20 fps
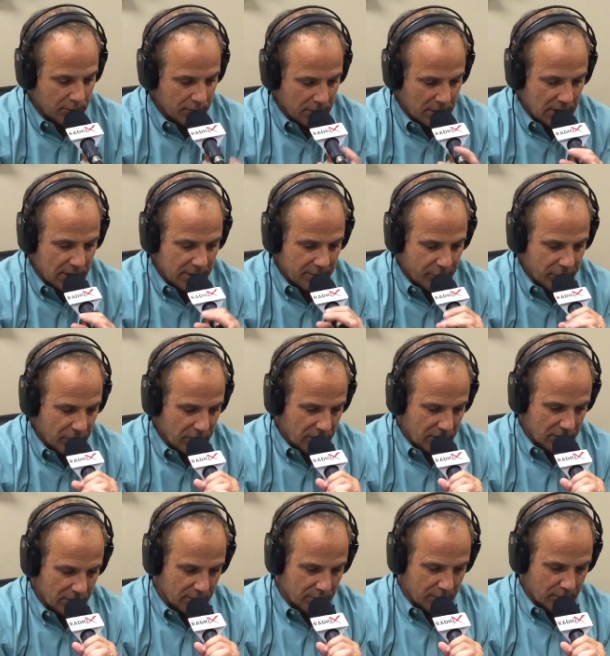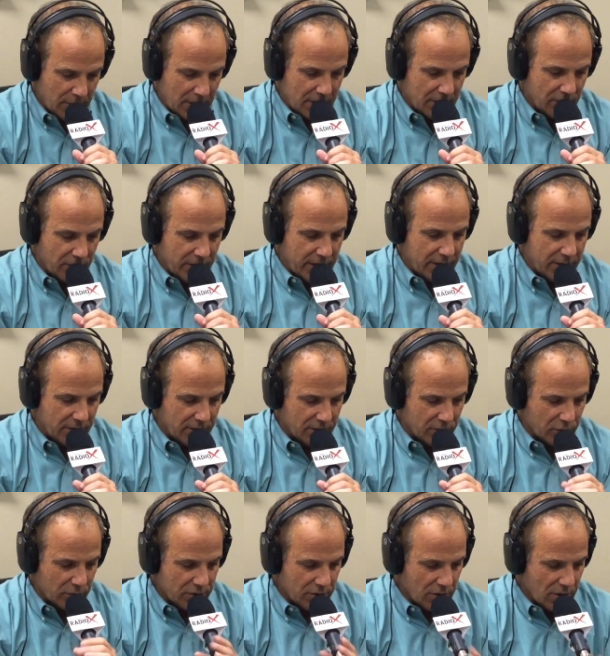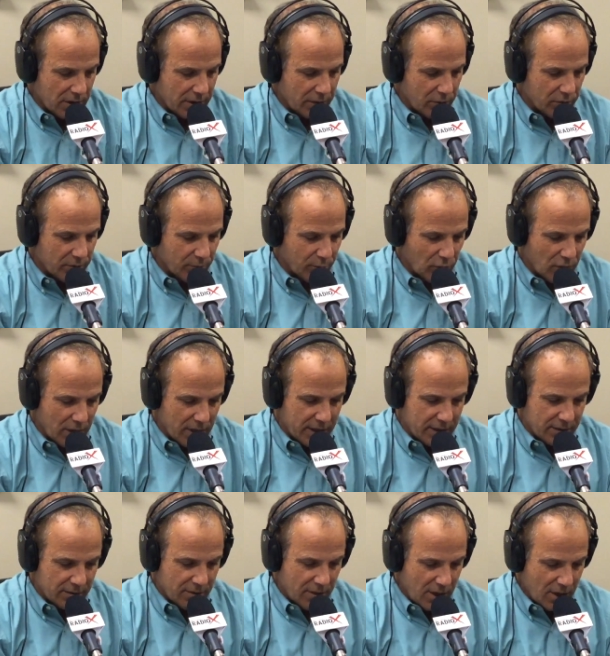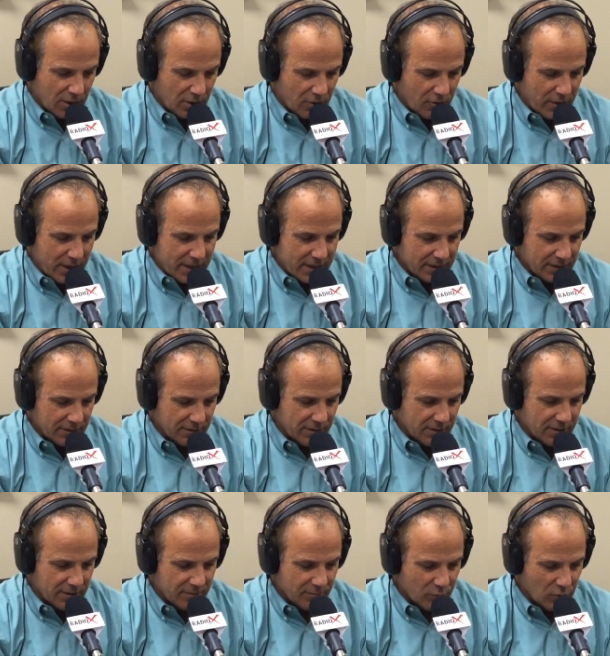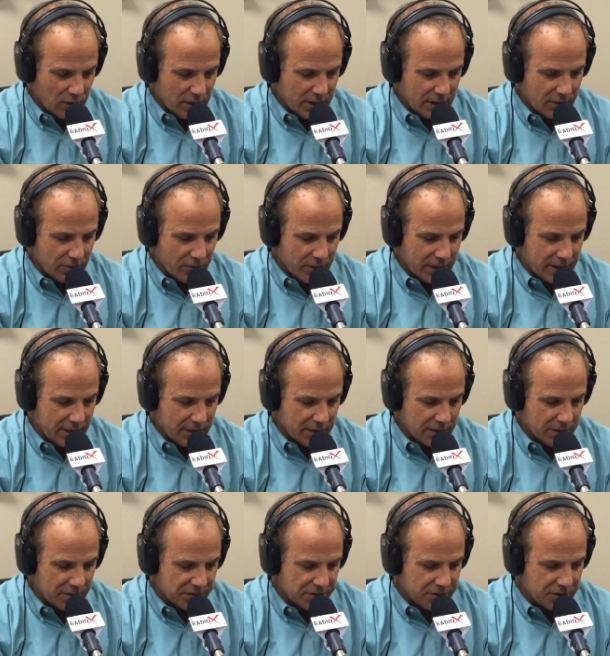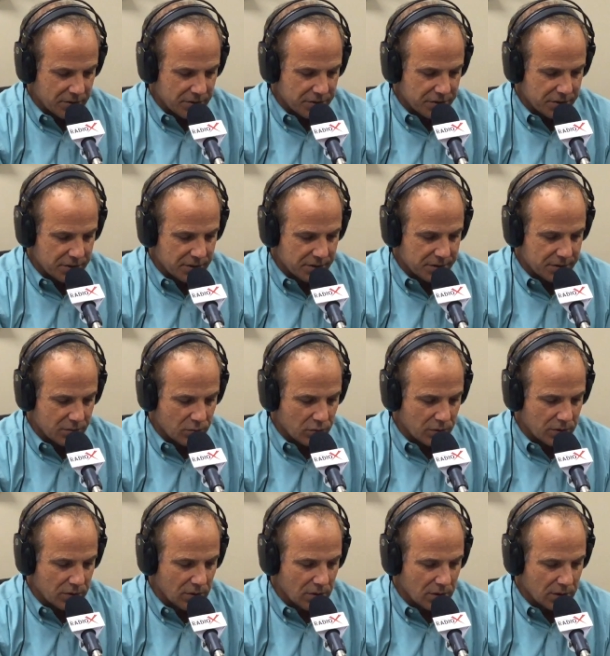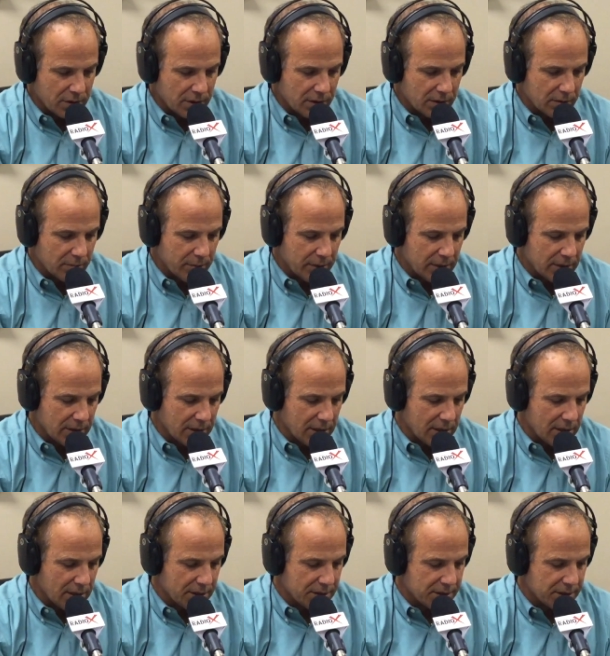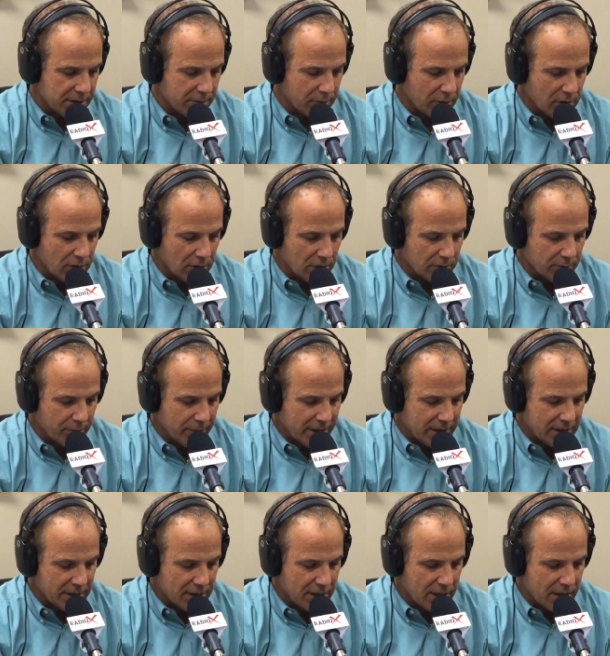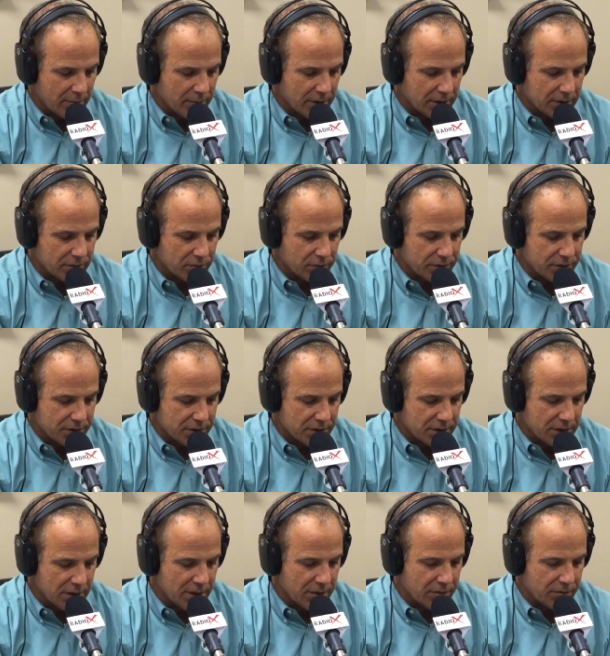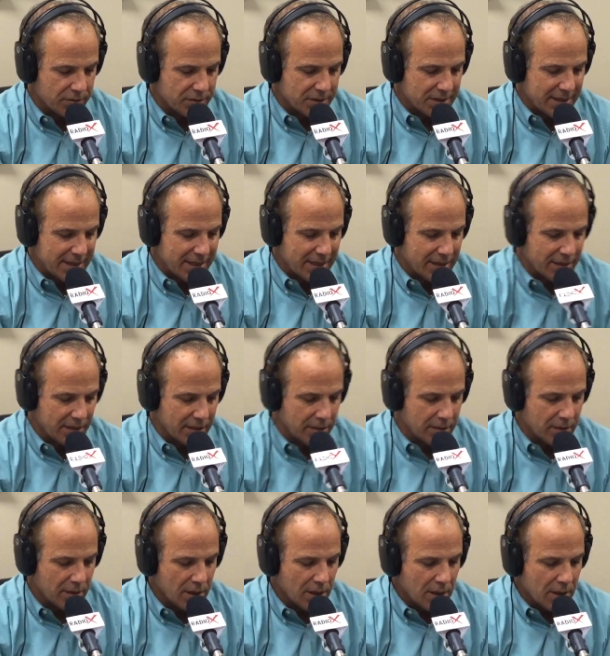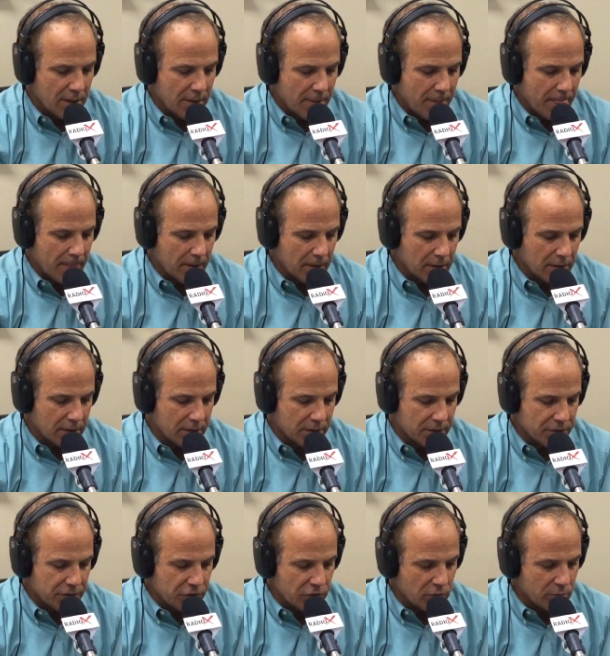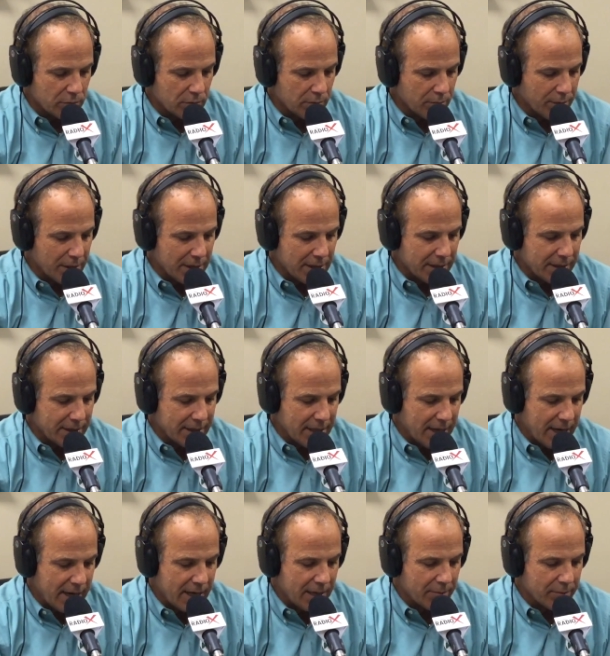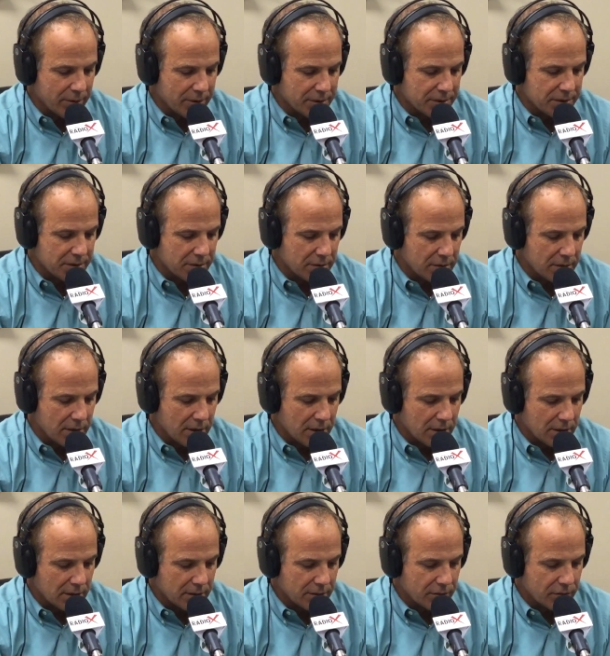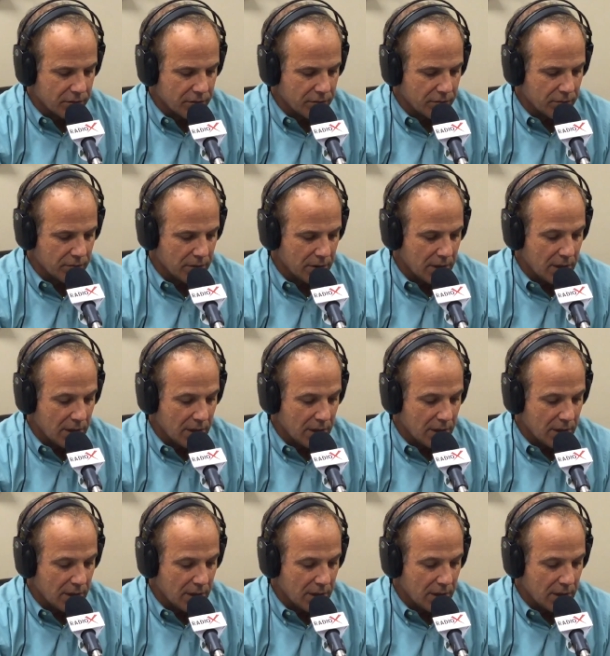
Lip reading: I'm your moderator, and we're talking with Brian Gracon, Brian Gracon Associates, and we're talking about a concept called meconomics, which is understanding consumer buying habits to